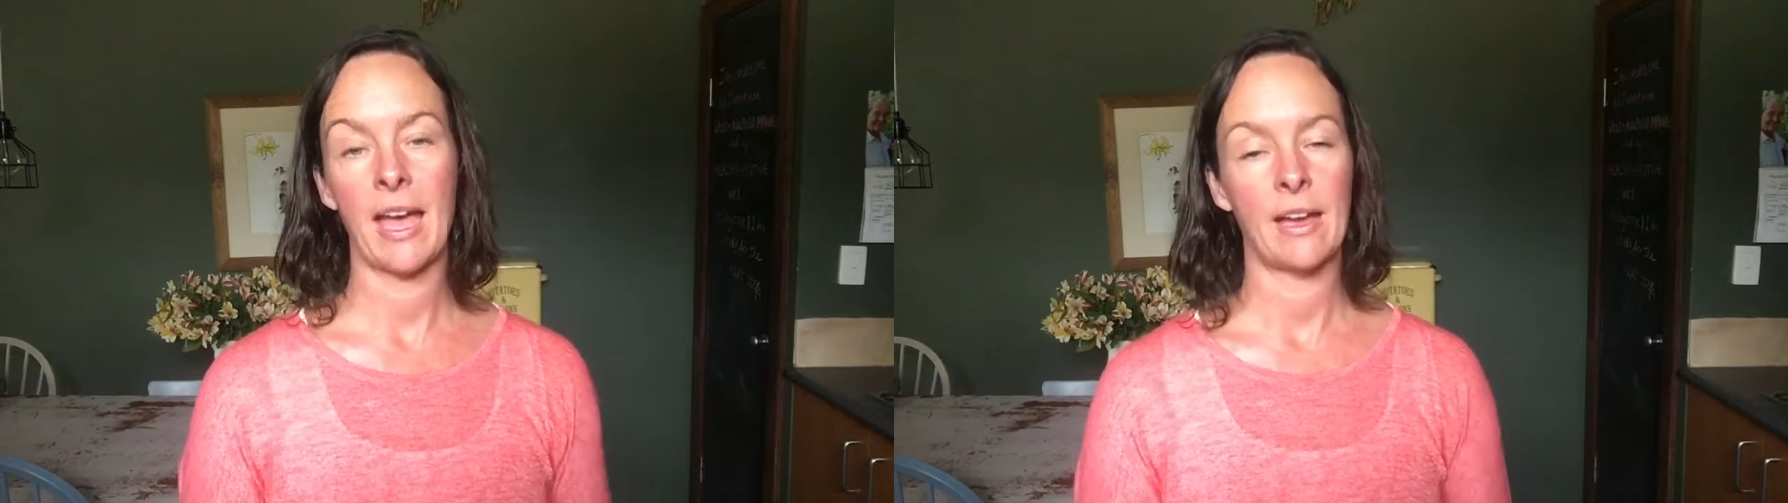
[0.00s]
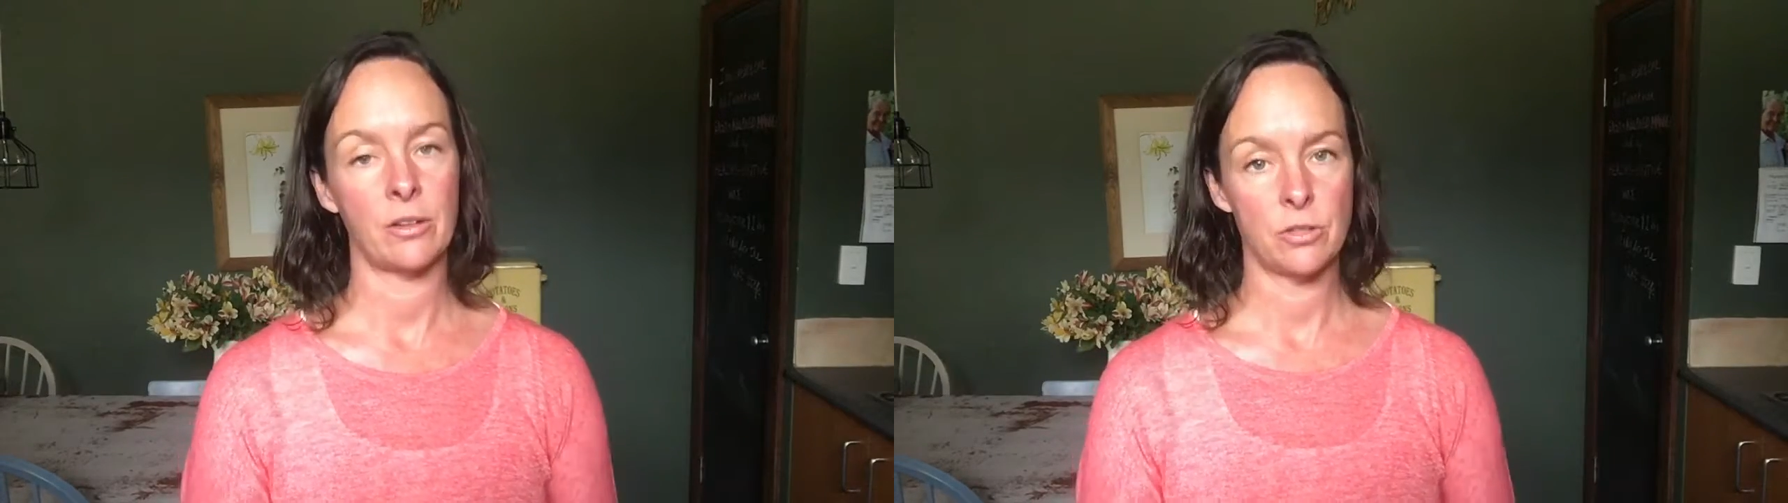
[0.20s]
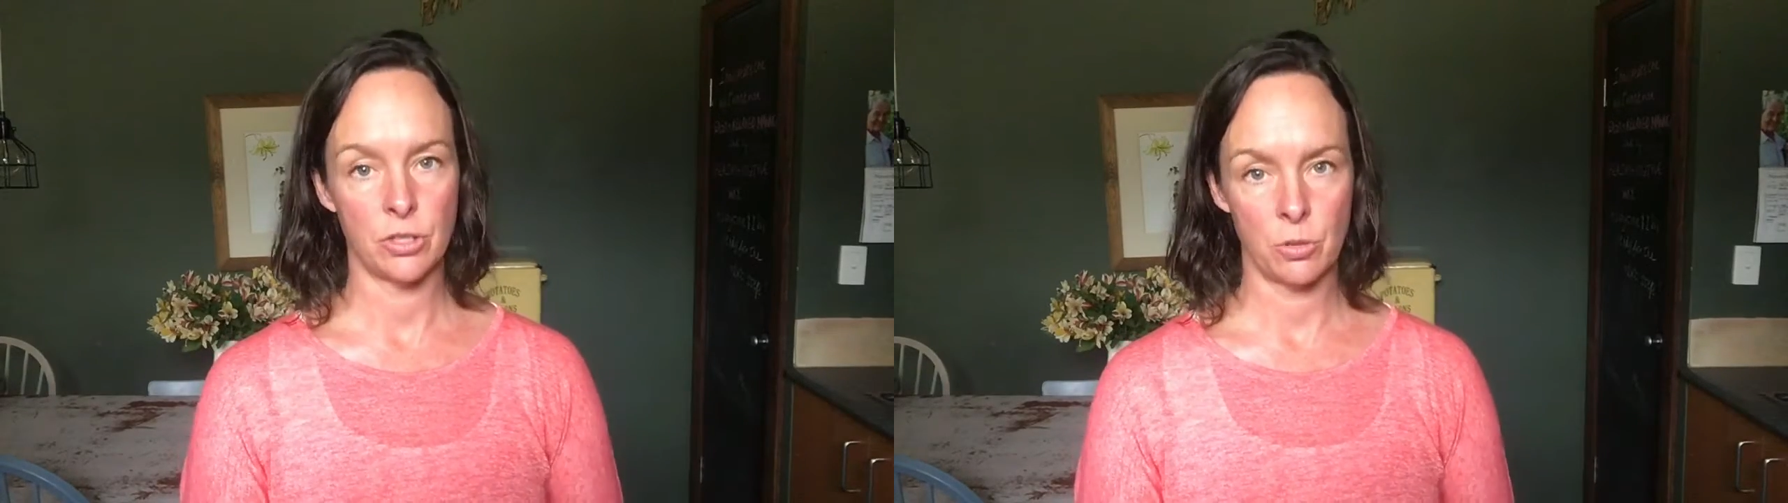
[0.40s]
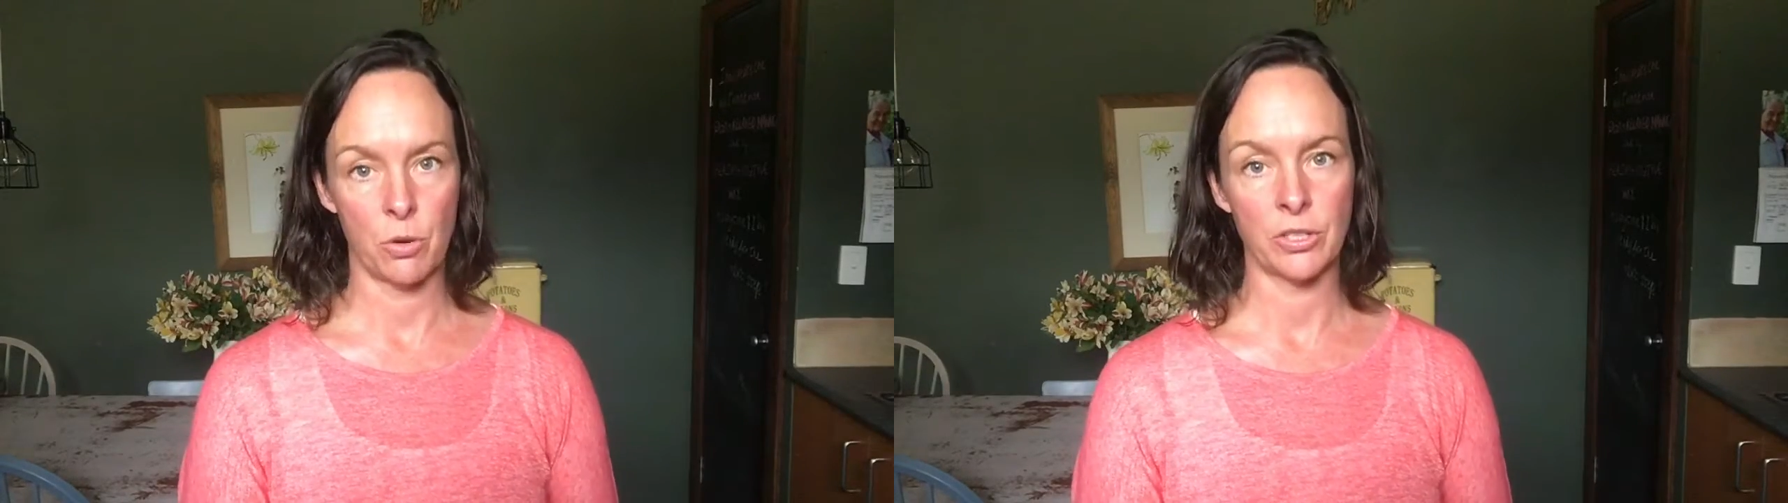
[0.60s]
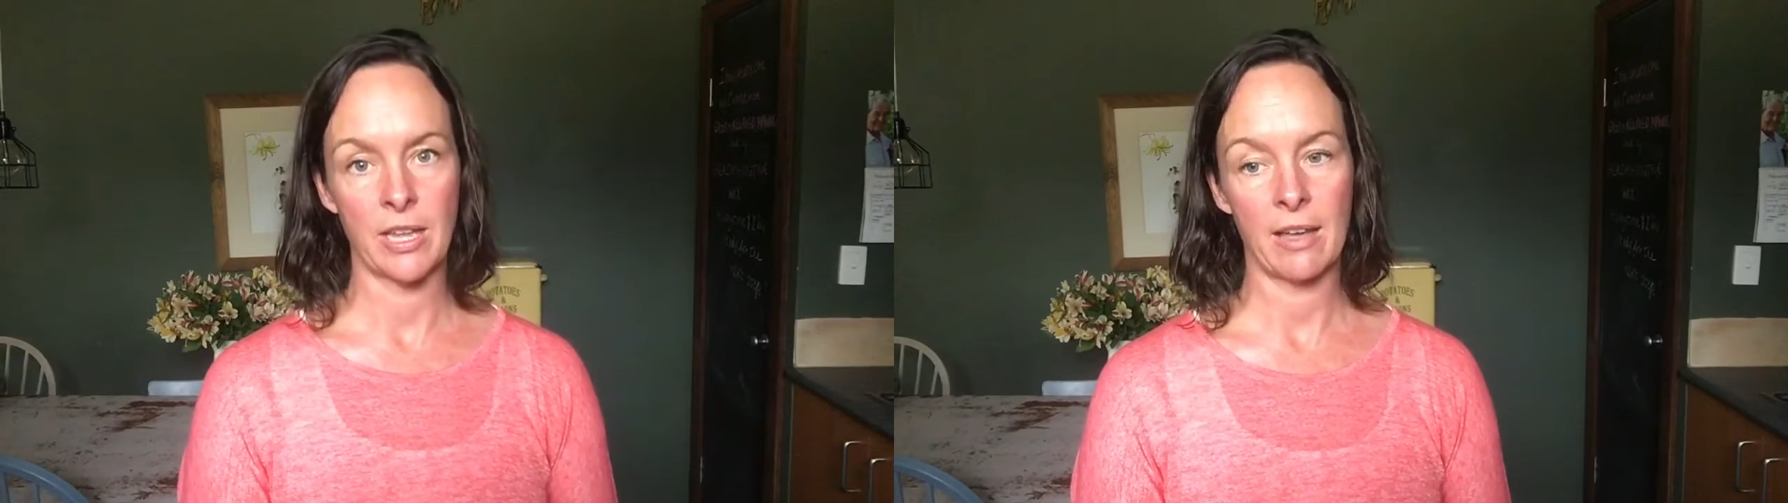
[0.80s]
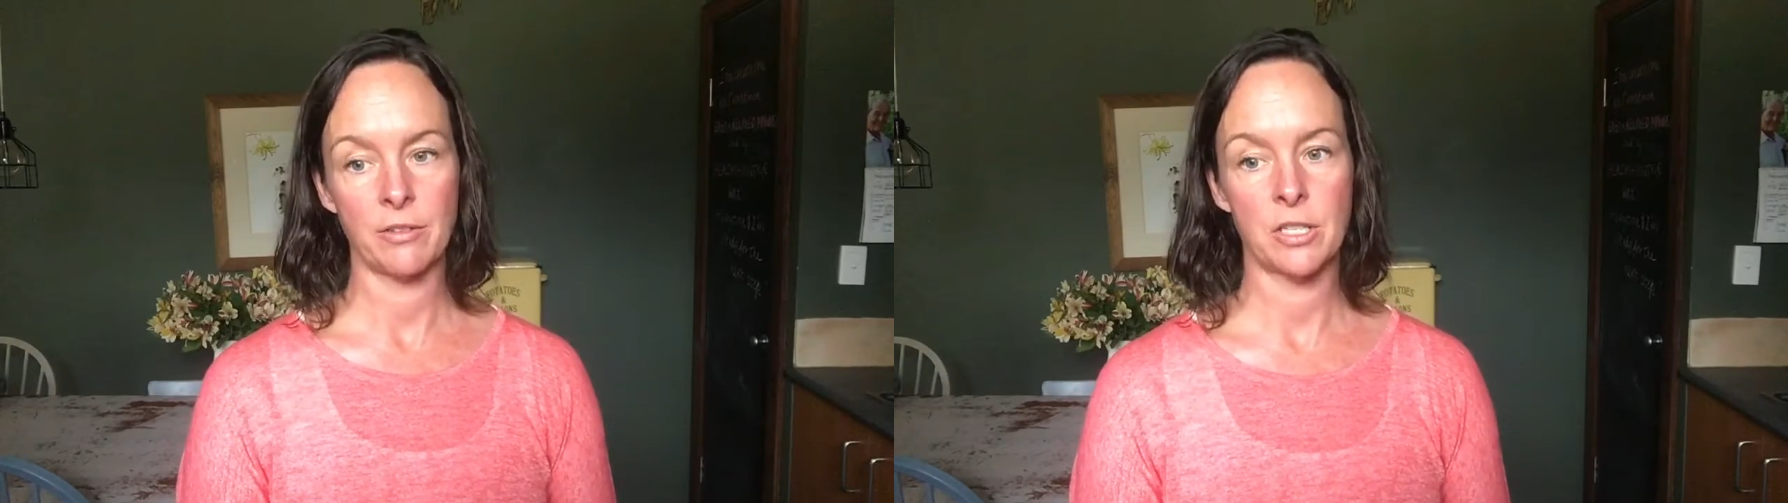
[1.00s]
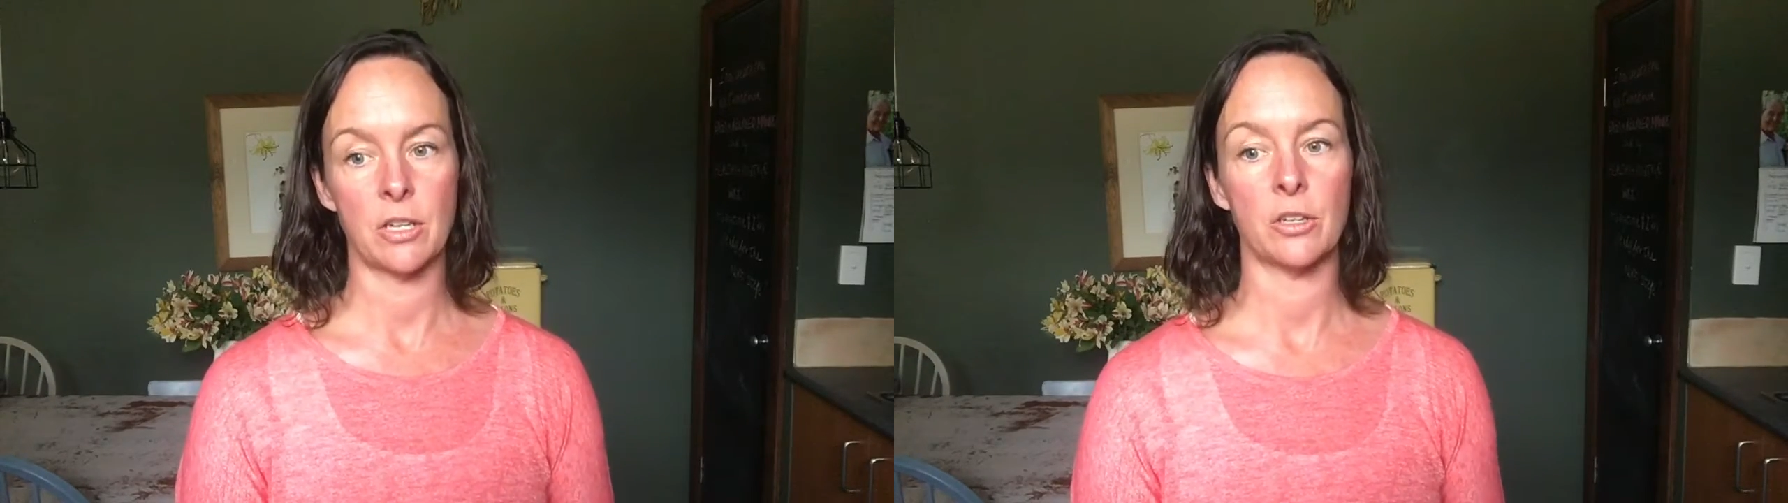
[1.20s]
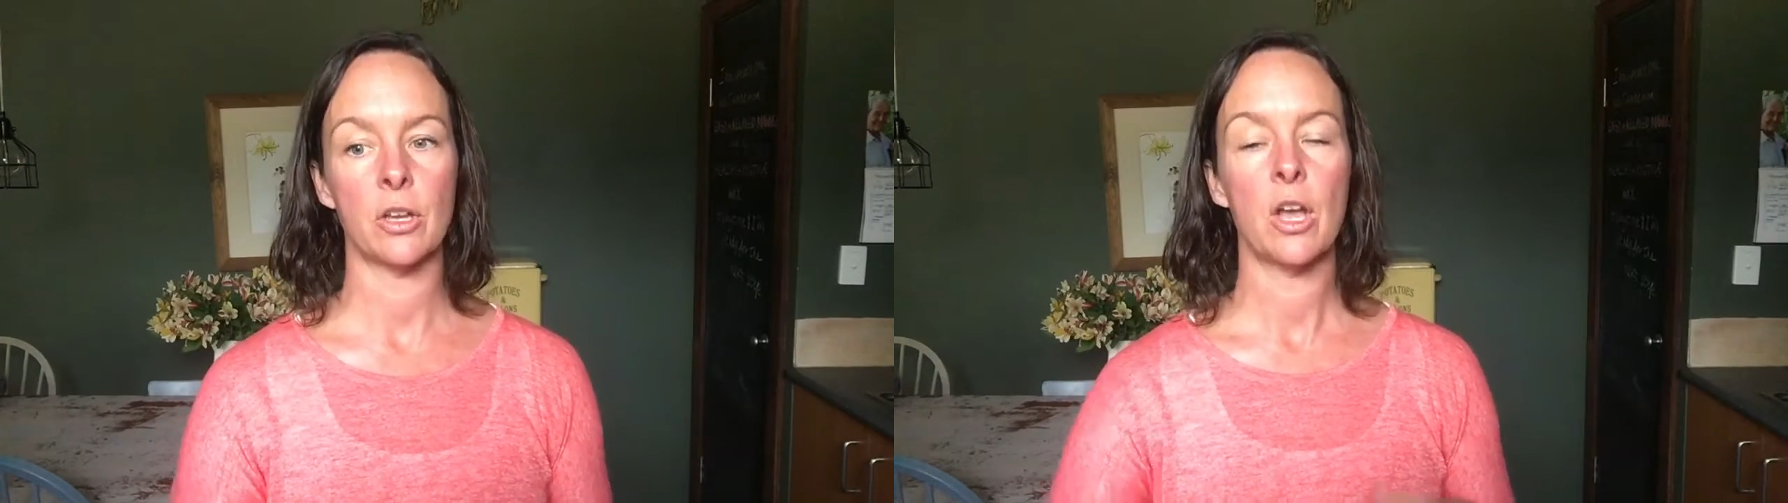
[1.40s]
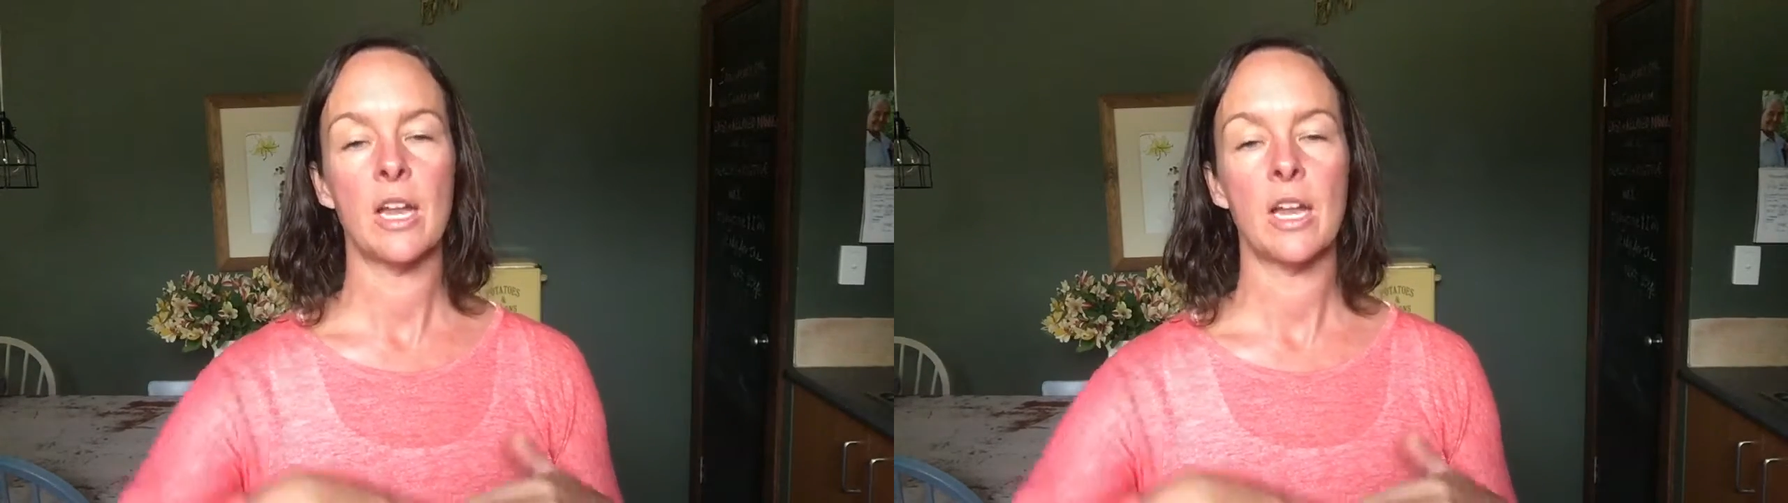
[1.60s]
How do you want your health to look?